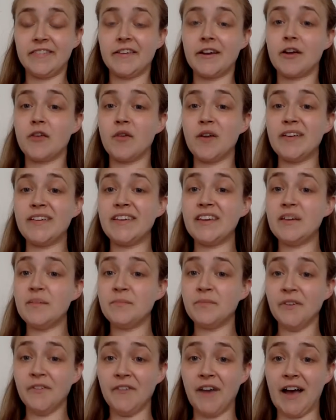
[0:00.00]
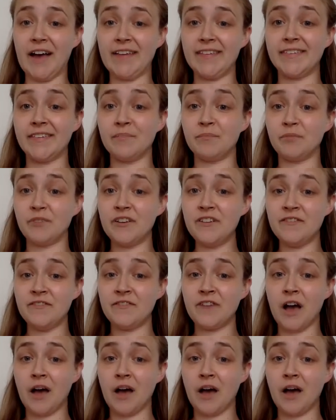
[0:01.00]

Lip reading: they're going to improvise a brief